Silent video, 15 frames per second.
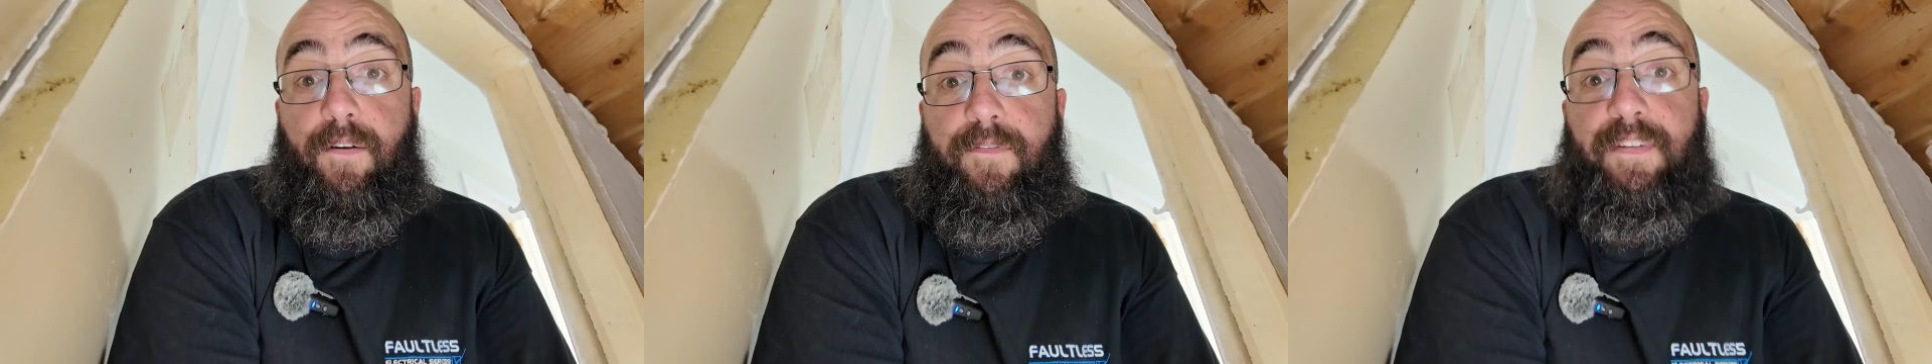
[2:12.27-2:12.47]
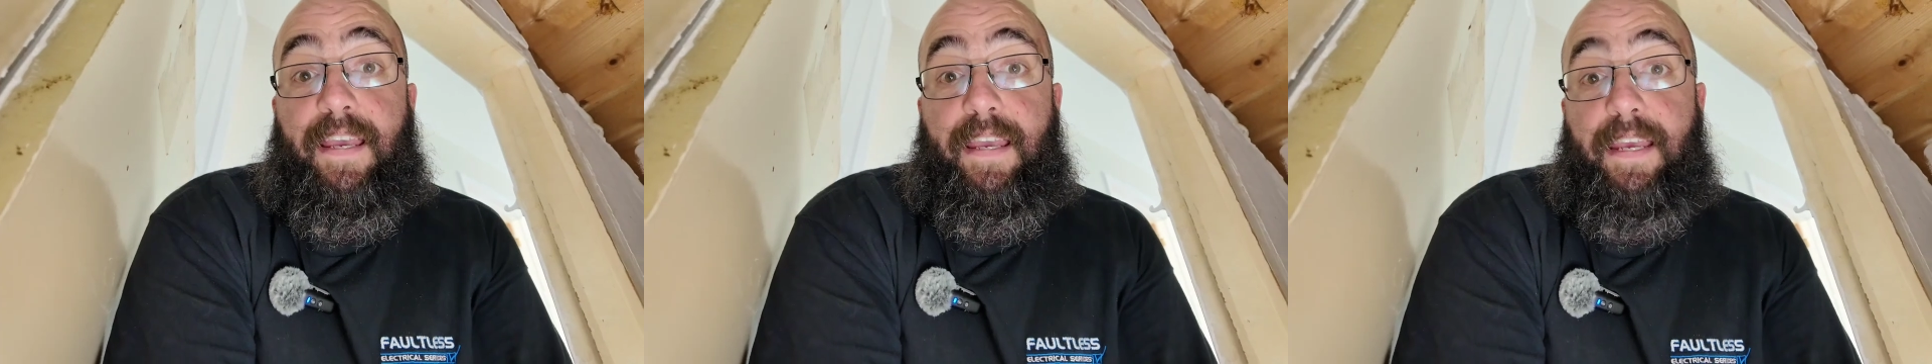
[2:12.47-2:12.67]

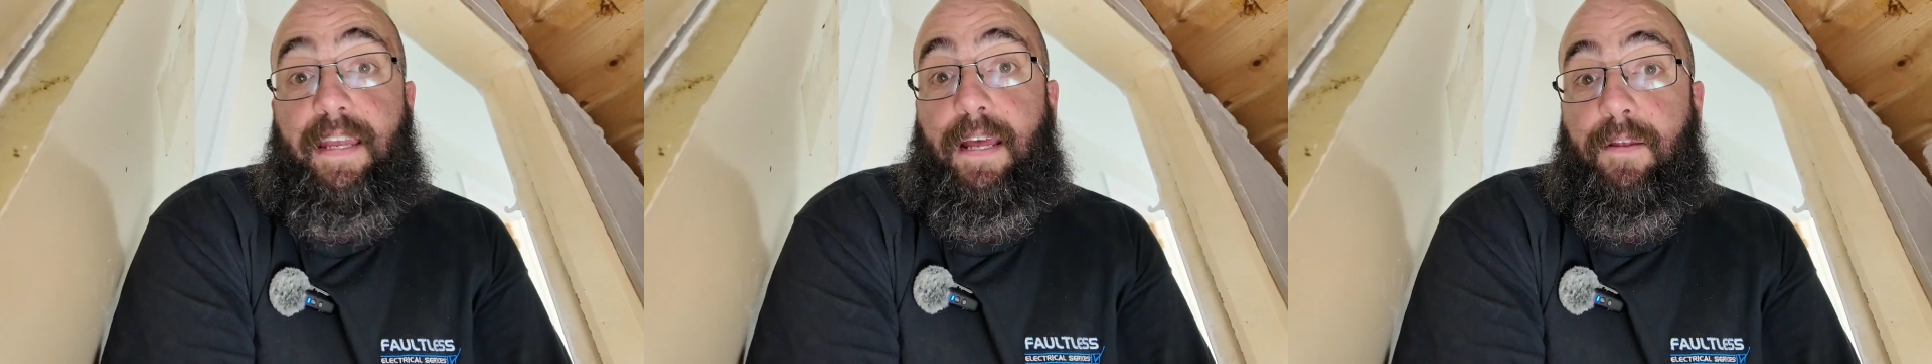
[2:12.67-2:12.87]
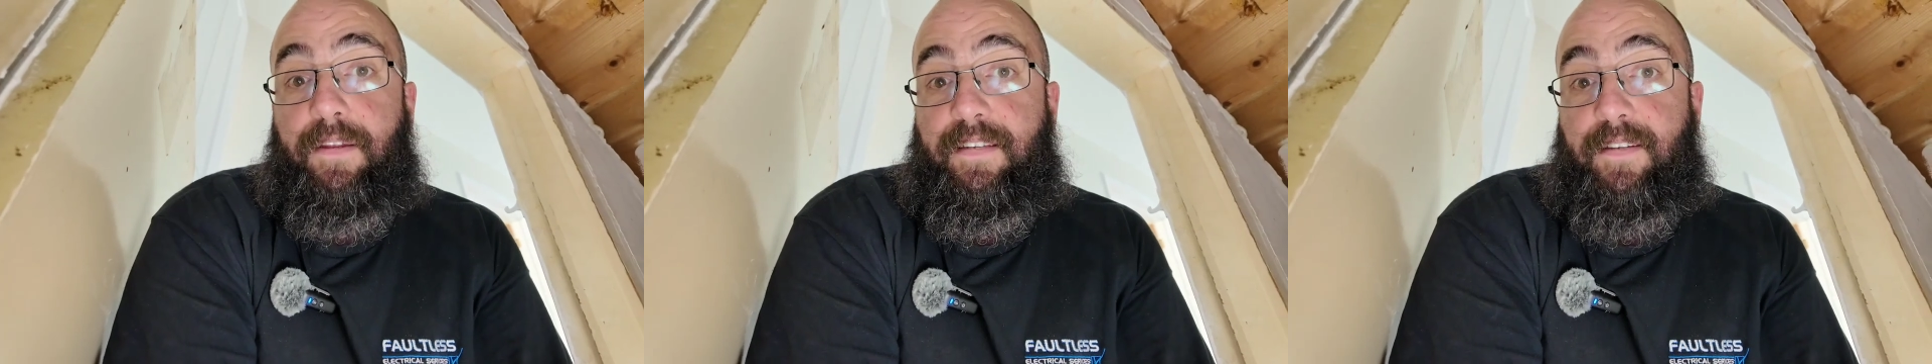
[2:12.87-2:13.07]
of taking
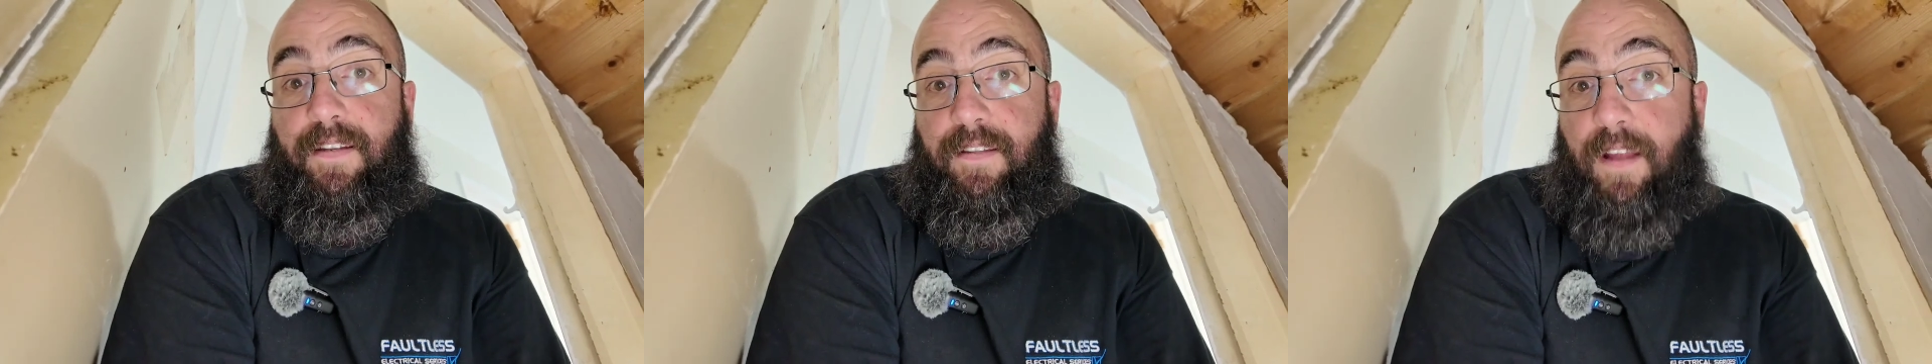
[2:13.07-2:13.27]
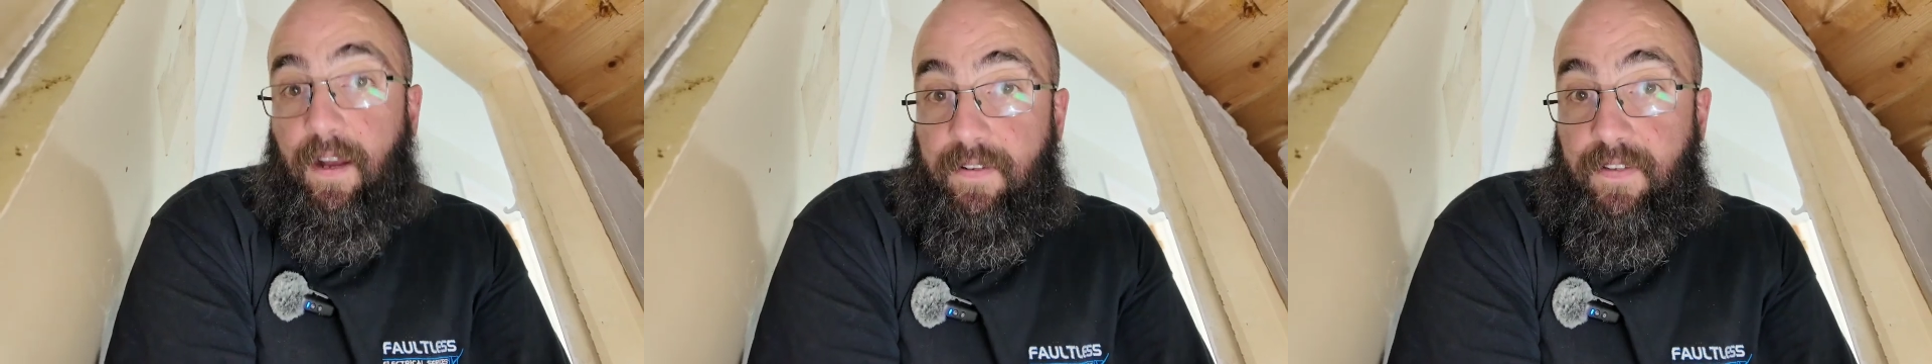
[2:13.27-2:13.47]
out these
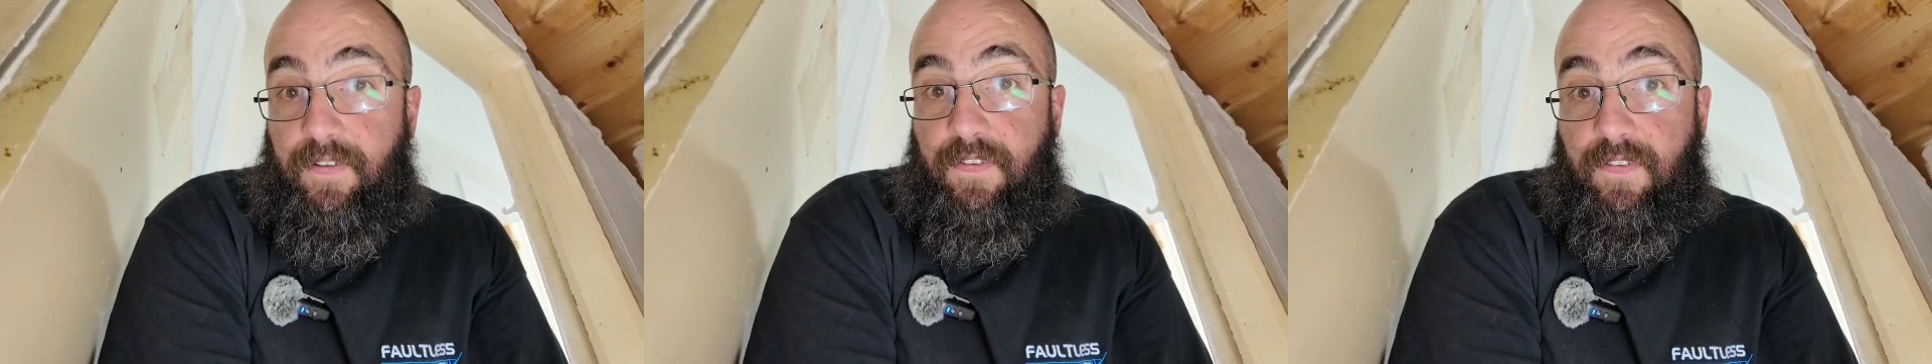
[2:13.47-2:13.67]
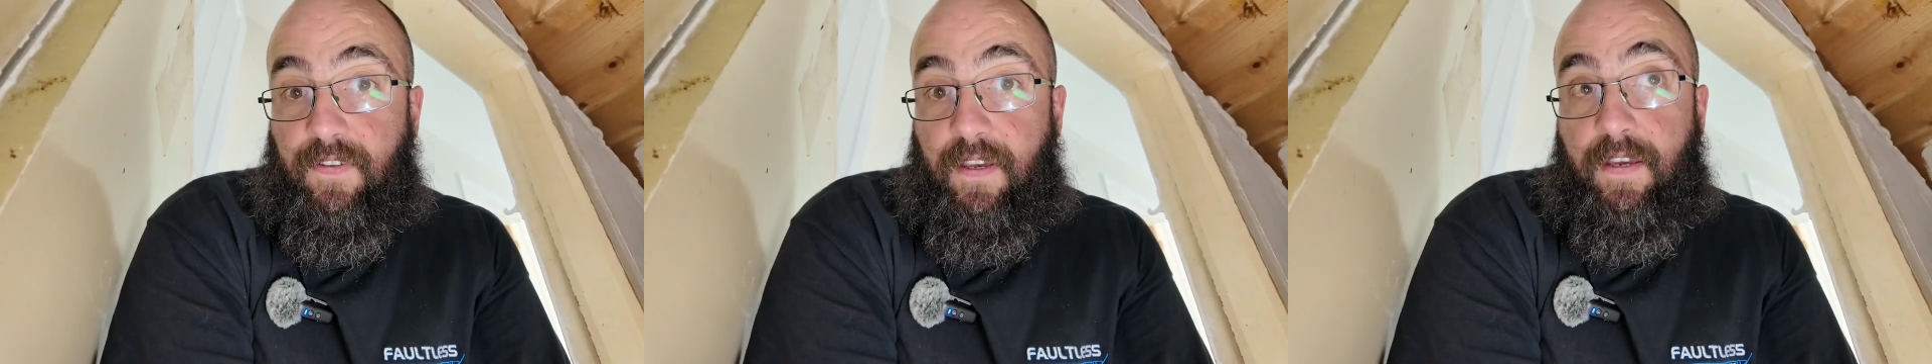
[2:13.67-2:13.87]

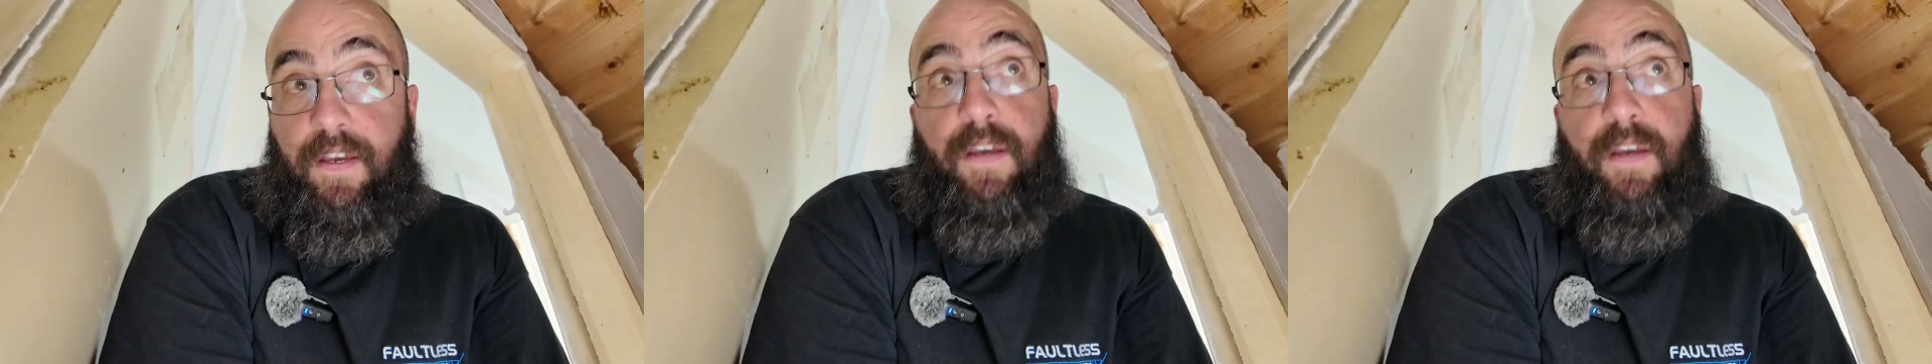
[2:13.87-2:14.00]
conductors.